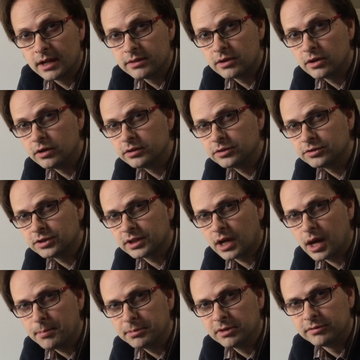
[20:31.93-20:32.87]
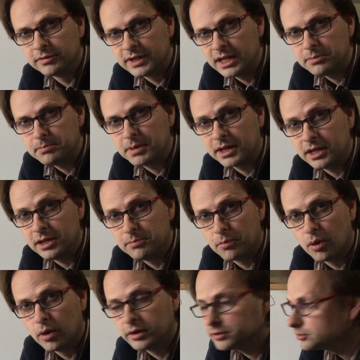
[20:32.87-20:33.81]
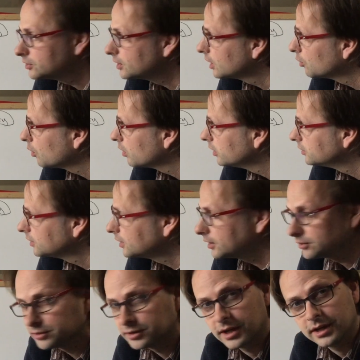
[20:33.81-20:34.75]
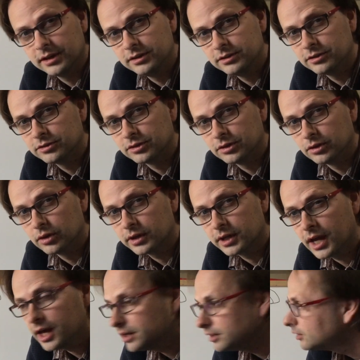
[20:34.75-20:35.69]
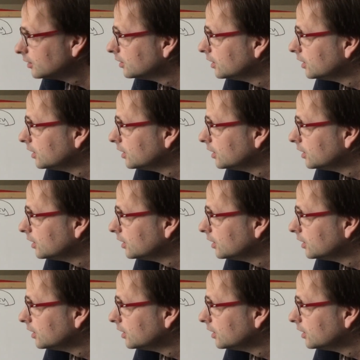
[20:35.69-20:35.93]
There are just a couple of nitpicky points that I want to take a second just to look at.